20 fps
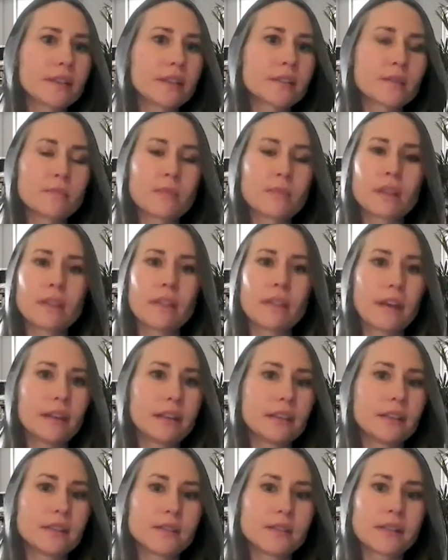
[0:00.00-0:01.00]
That's something
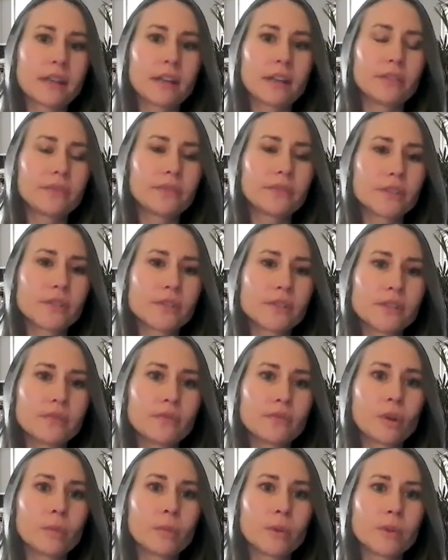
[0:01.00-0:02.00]
that is kind of first
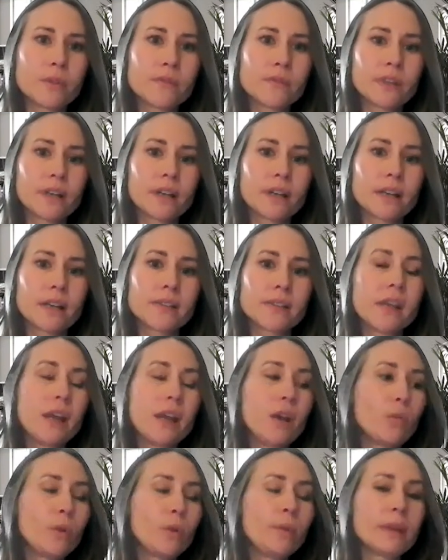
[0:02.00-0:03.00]
and foremost for us.
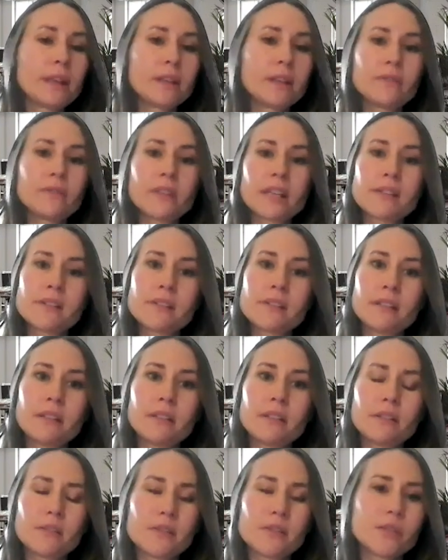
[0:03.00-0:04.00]
We might invest
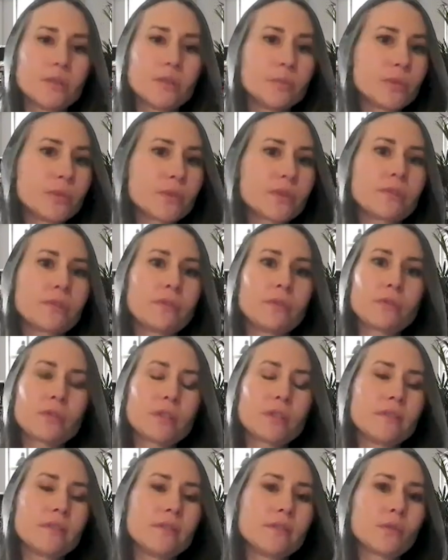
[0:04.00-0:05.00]
in consumer
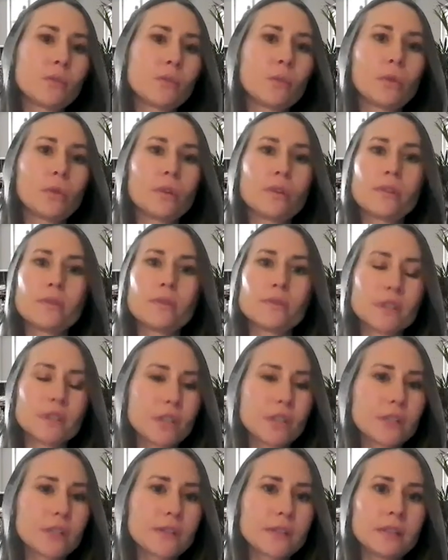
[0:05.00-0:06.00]
solutions or those
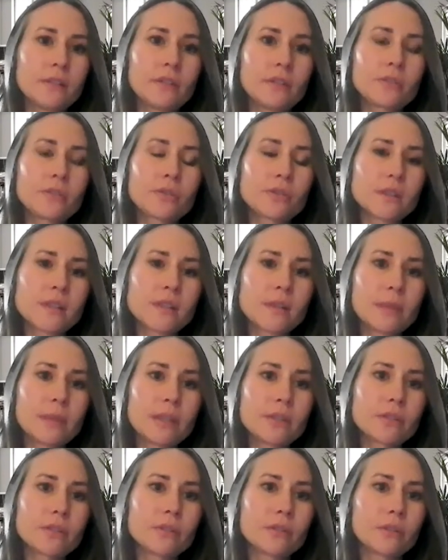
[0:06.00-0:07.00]
adjacent industries I
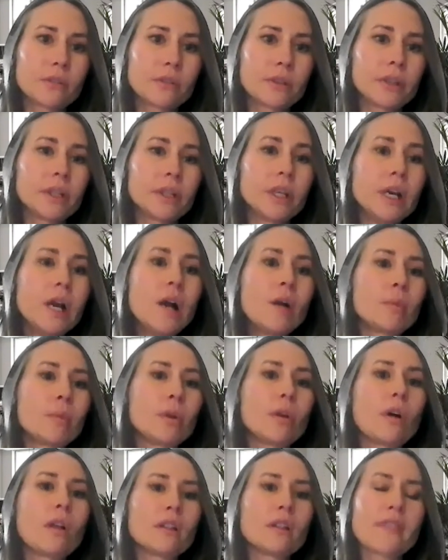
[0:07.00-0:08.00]
mentioned earlier,
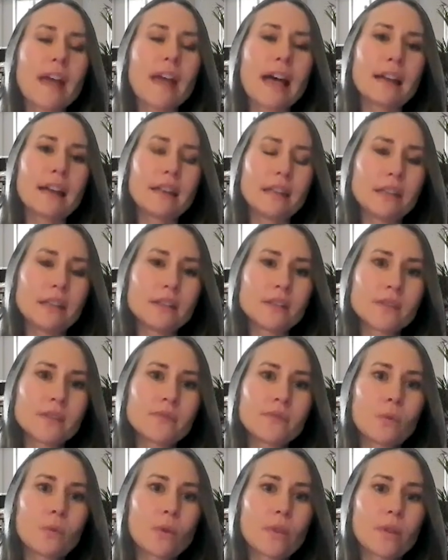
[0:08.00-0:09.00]
but all of that is
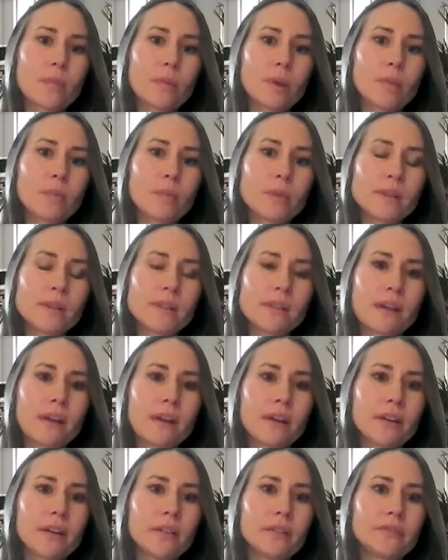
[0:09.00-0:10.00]
for the purpose
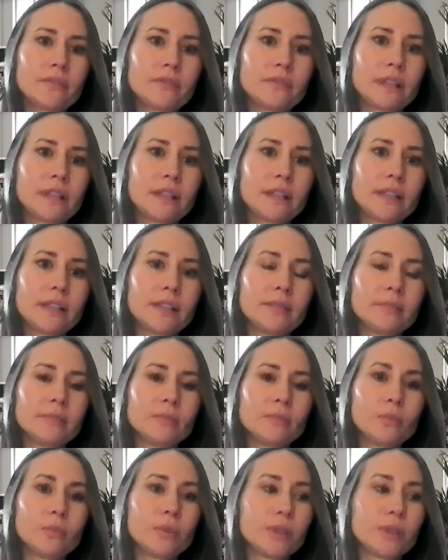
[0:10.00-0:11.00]
of
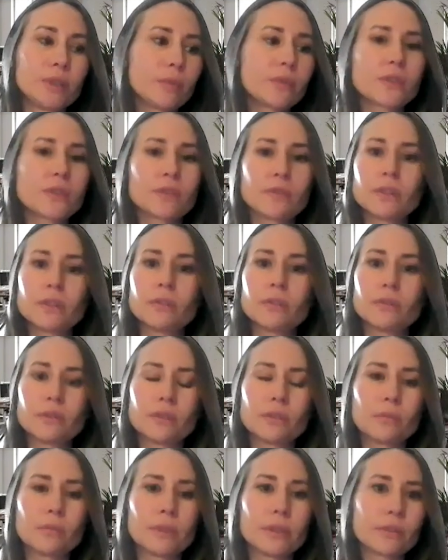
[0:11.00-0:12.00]
um, really preserving
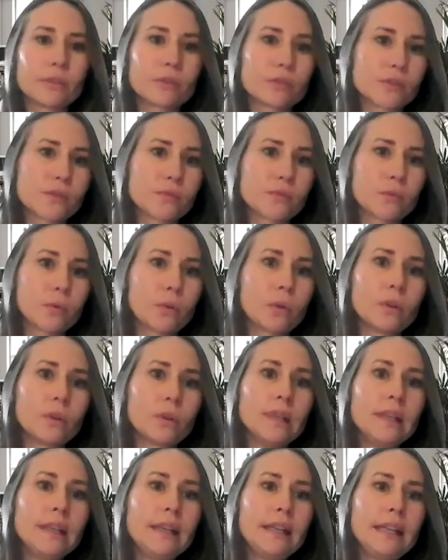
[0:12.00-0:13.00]
the, the realtor's
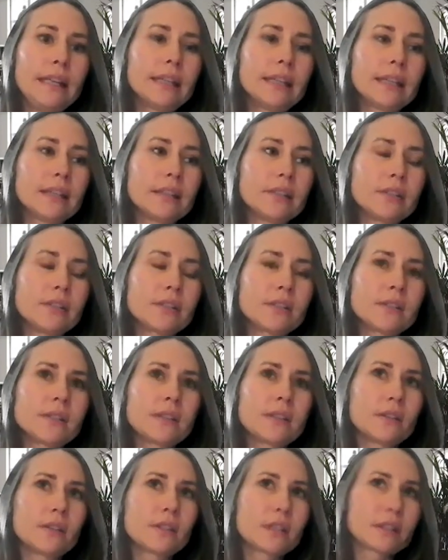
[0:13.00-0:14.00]
role and
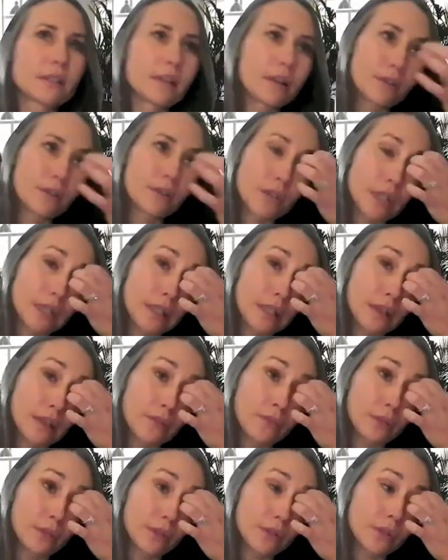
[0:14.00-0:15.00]
scale technology and
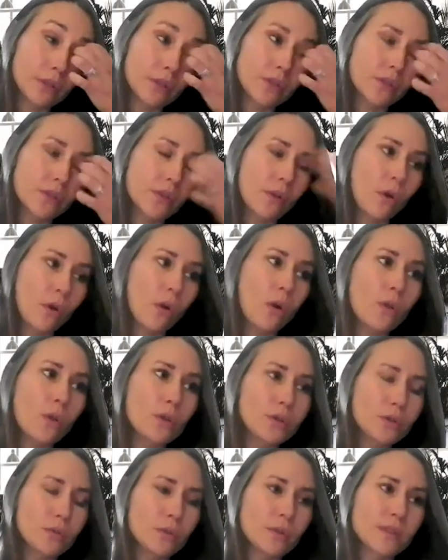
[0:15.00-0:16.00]
give realtors
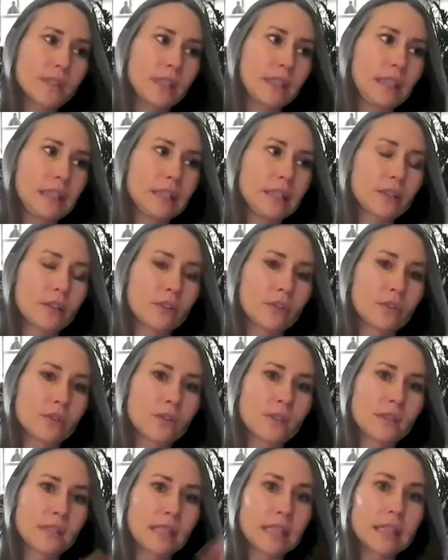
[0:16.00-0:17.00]
all the tools they need to
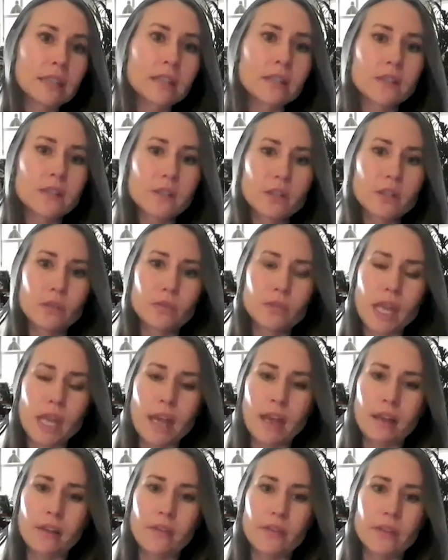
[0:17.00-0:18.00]
understand this new
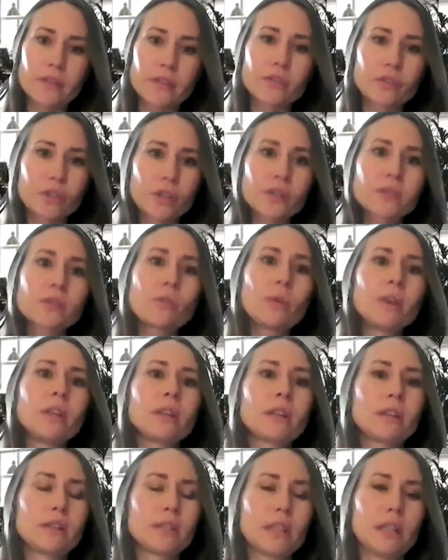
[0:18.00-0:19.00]
tech that's just
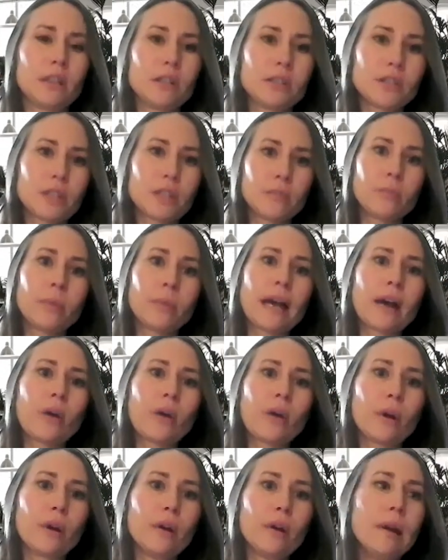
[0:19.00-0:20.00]
going to continue to
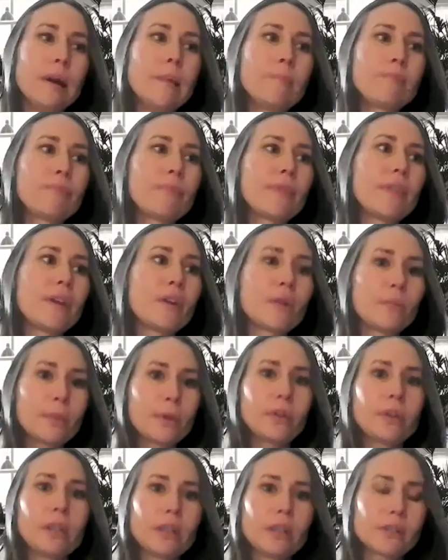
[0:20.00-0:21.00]
empower their
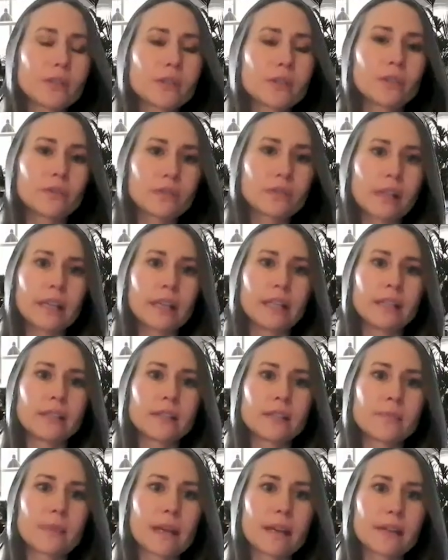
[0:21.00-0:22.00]
ability to serve
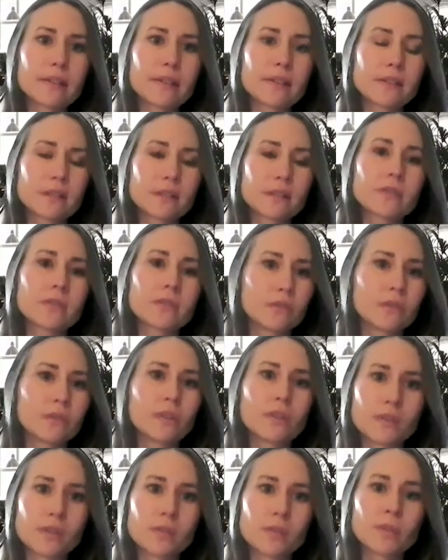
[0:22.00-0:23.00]
clients best, to
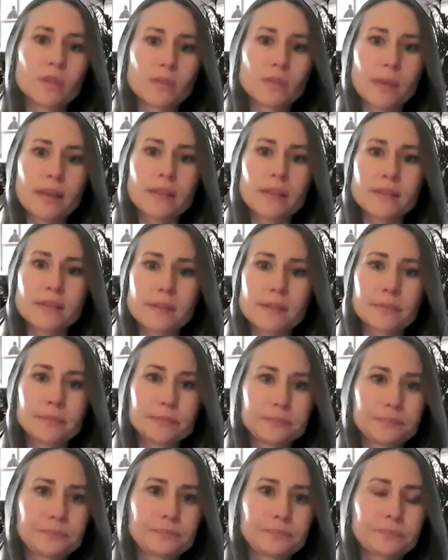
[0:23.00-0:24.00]
serve consumers best.
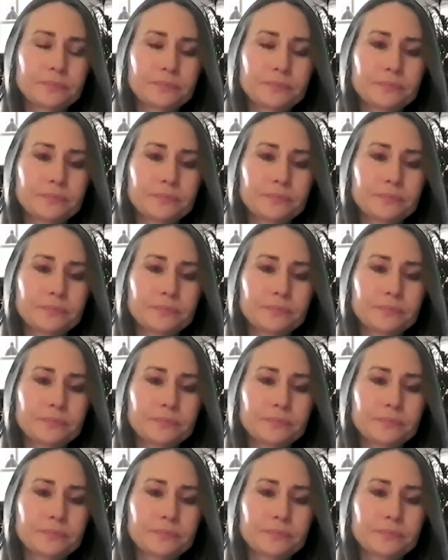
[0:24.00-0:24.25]
Yeah.